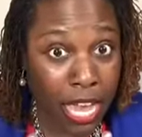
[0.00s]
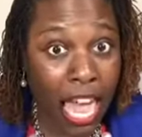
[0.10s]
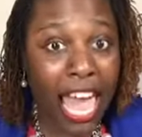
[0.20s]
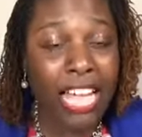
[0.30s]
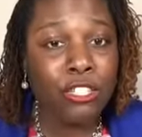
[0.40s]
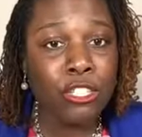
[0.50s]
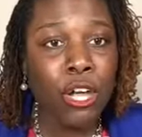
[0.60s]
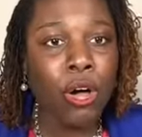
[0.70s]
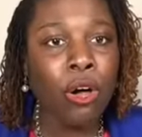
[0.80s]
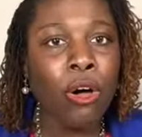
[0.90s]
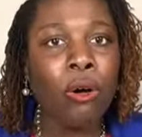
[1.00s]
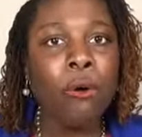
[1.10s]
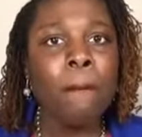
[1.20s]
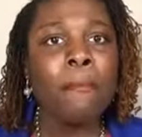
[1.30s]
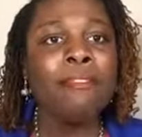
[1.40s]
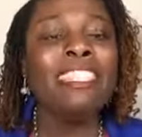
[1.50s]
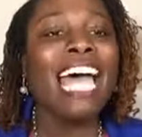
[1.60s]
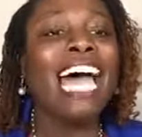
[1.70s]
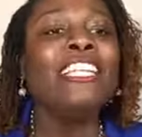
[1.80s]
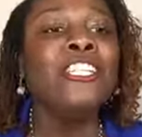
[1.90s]
And so
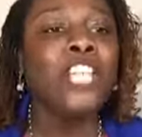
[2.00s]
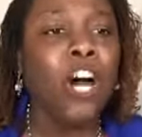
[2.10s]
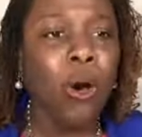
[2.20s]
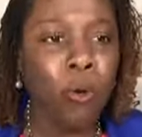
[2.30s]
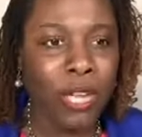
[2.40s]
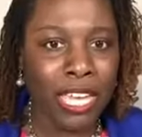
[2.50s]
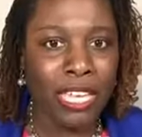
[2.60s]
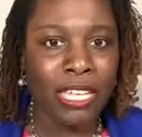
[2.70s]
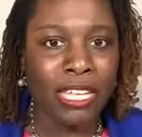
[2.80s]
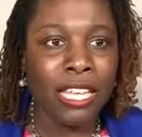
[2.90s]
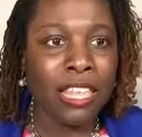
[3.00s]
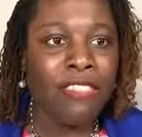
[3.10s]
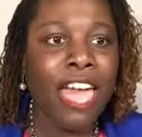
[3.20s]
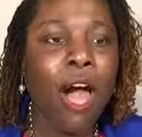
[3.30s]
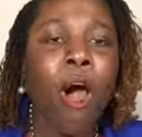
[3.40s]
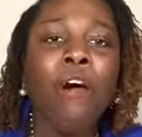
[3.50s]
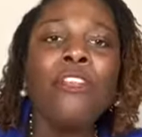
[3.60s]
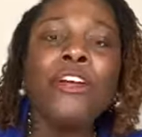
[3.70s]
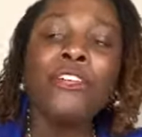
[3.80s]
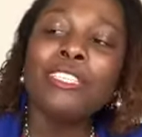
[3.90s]
not knowing that although
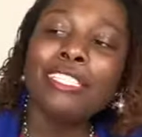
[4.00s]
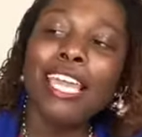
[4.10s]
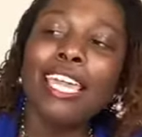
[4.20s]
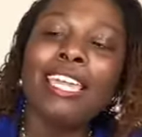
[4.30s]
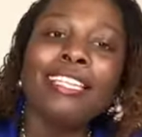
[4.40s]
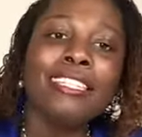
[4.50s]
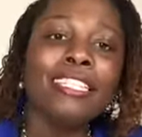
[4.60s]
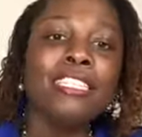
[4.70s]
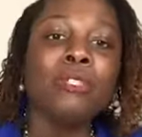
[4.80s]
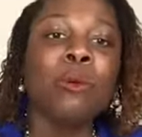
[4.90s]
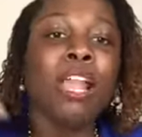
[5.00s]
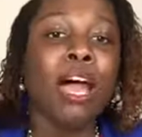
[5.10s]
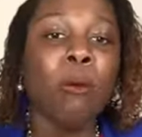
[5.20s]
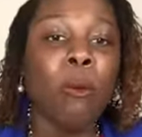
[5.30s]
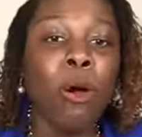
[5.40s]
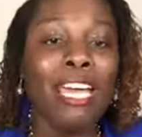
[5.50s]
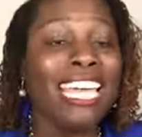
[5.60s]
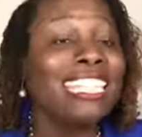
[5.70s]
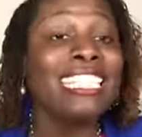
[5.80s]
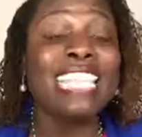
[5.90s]
you're saying this is what I want,
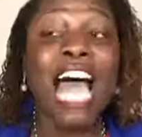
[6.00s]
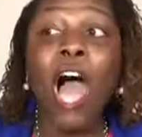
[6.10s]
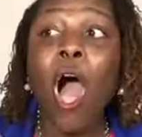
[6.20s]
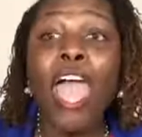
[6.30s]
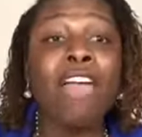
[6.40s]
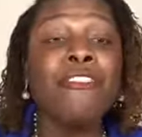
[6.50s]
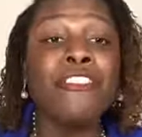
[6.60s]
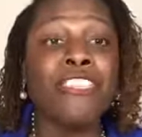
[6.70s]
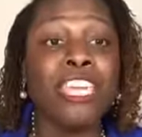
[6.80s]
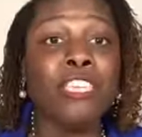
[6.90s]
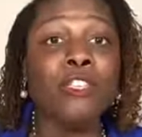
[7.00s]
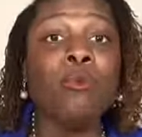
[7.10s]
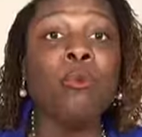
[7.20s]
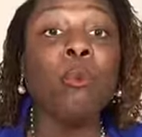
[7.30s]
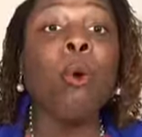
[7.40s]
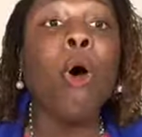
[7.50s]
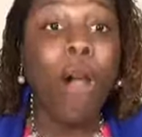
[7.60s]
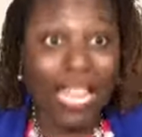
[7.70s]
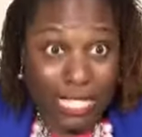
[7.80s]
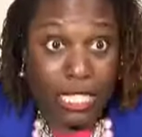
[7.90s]
it's not everything you
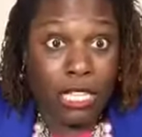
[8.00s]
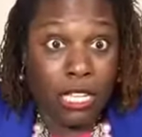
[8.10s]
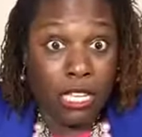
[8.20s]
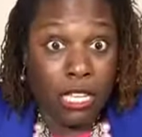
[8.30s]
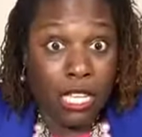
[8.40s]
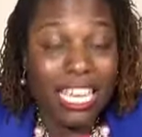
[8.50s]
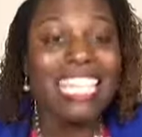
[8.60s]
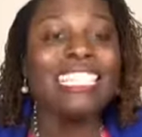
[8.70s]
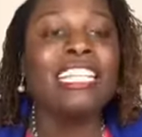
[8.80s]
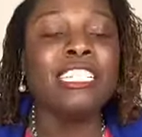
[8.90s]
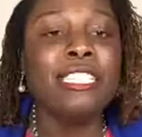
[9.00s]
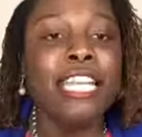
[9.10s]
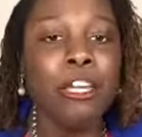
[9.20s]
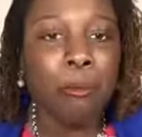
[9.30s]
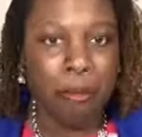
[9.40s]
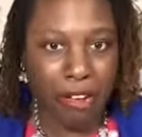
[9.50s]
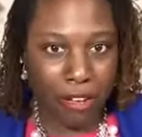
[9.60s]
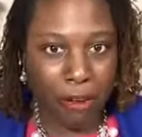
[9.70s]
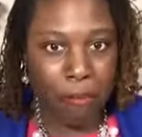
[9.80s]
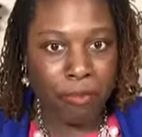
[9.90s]
want isn't a deal
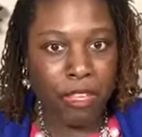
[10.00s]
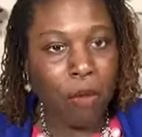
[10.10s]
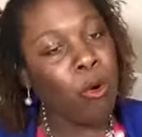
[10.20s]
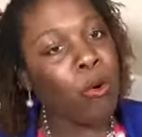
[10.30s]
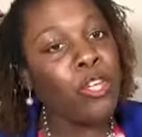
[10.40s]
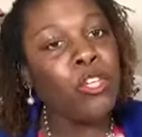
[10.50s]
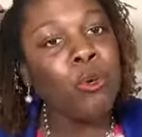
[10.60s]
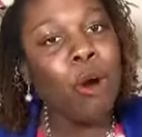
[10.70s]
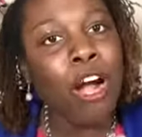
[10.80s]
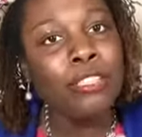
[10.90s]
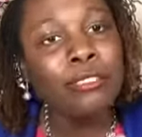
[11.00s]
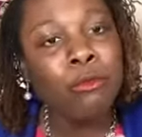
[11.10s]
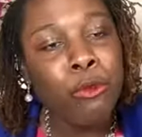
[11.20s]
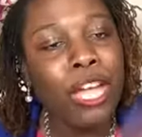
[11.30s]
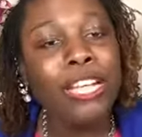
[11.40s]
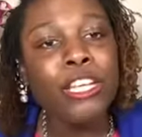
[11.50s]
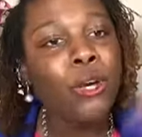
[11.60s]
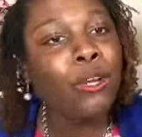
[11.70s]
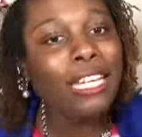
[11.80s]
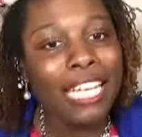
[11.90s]
breaker. But when you are reading
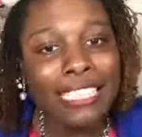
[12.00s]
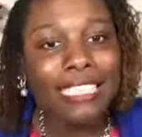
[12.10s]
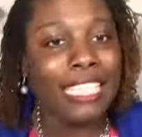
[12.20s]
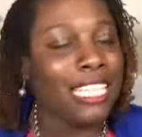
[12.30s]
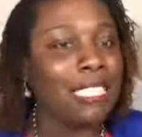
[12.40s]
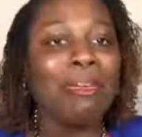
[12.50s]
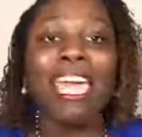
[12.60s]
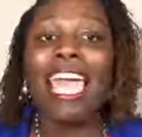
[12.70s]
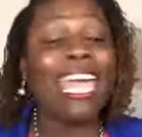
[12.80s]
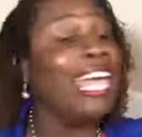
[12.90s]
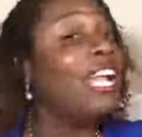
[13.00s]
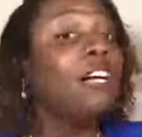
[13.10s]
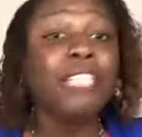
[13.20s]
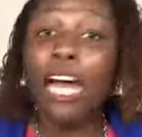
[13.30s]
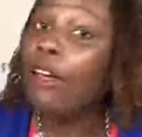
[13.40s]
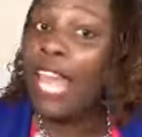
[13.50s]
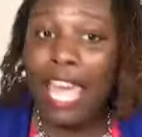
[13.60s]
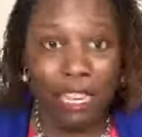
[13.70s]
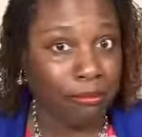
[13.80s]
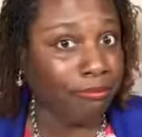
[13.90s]
your list to this man, he don't know that.